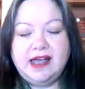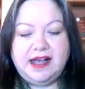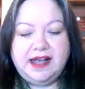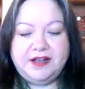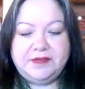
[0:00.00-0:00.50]

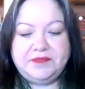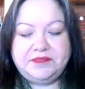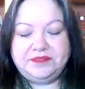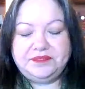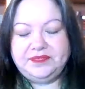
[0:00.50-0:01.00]
And
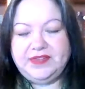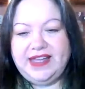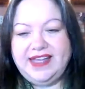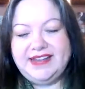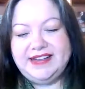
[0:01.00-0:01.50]

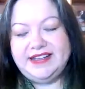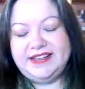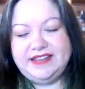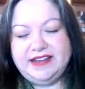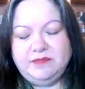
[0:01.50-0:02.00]

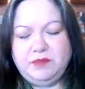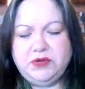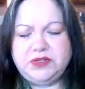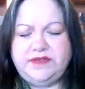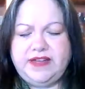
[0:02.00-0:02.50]
they
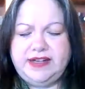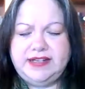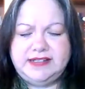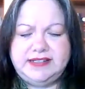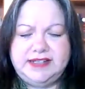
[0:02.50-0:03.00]
poked fun
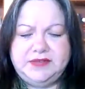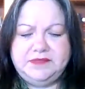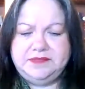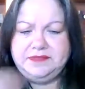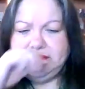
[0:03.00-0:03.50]
at,
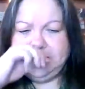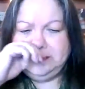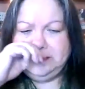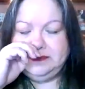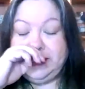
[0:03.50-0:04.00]
I
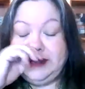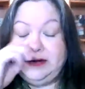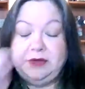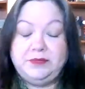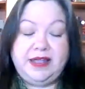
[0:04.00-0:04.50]
don't
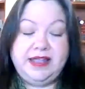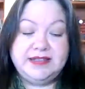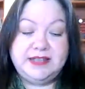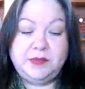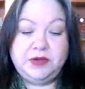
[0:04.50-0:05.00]
know, I guess
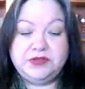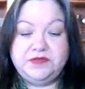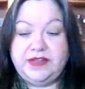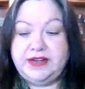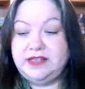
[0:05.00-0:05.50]
they poked
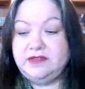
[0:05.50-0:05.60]
fun at